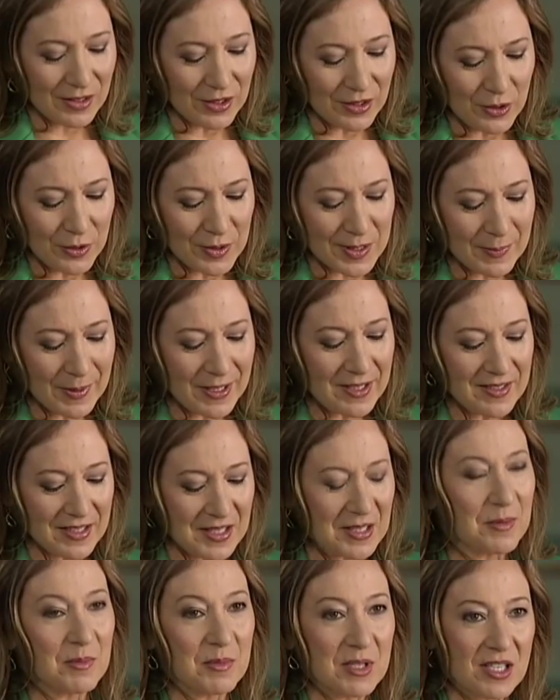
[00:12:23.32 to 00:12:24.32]
You spent
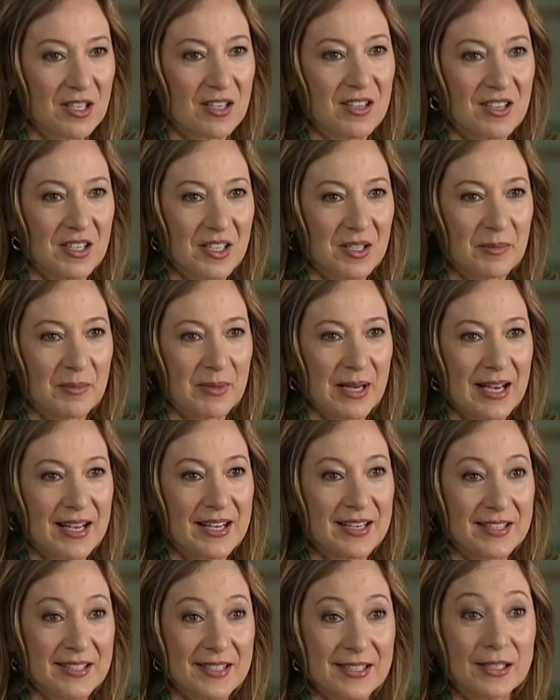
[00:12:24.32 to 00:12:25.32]
some time
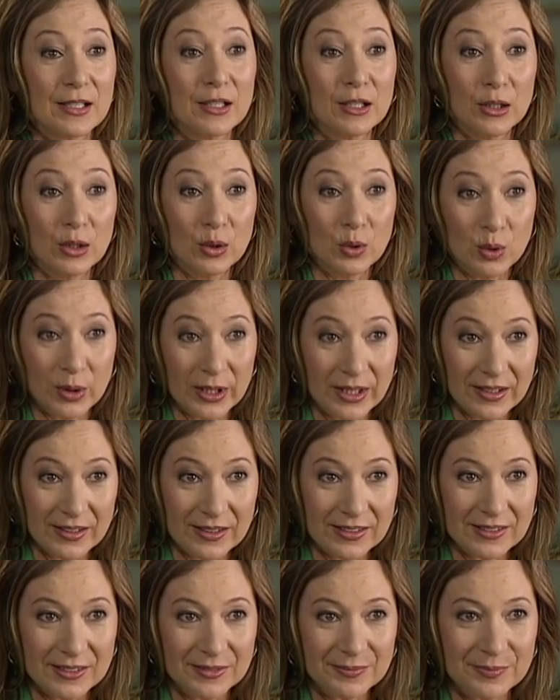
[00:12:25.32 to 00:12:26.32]
as a
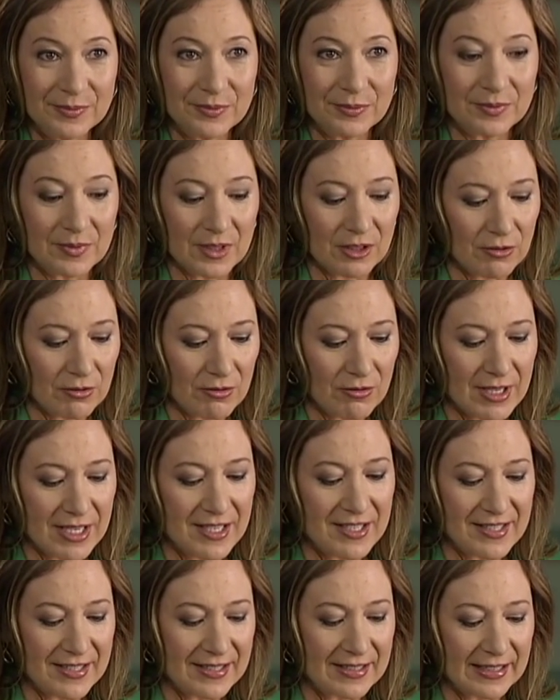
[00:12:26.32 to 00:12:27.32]
lawyer mm-hmm.
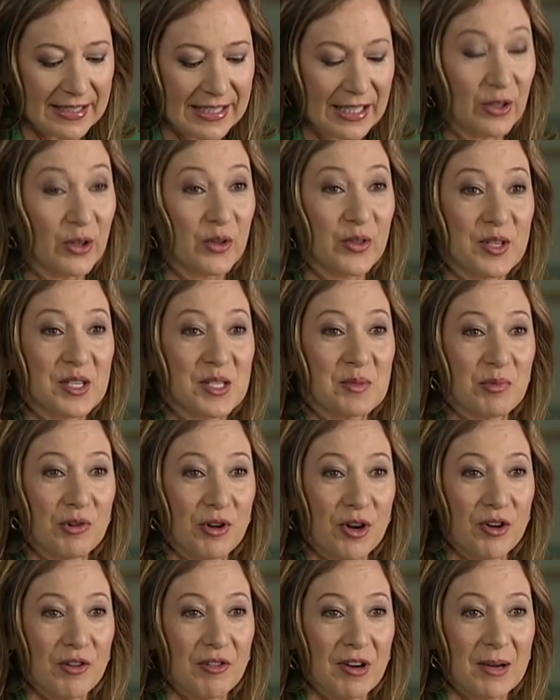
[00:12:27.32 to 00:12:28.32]
recently on this
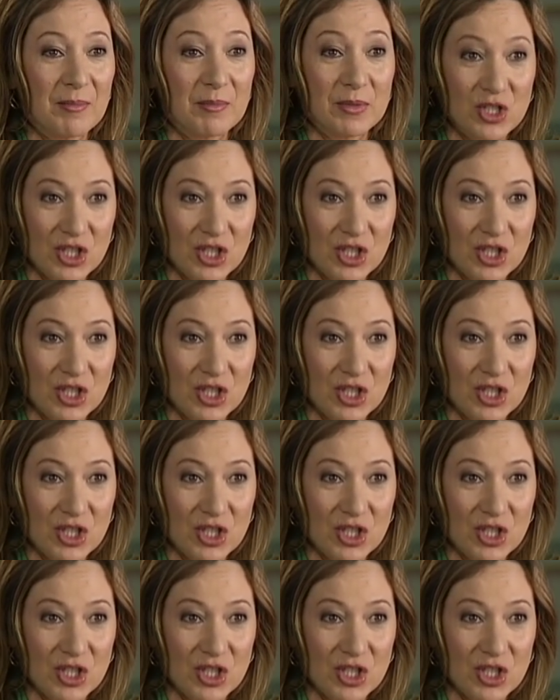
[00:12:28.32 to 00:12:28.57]
program.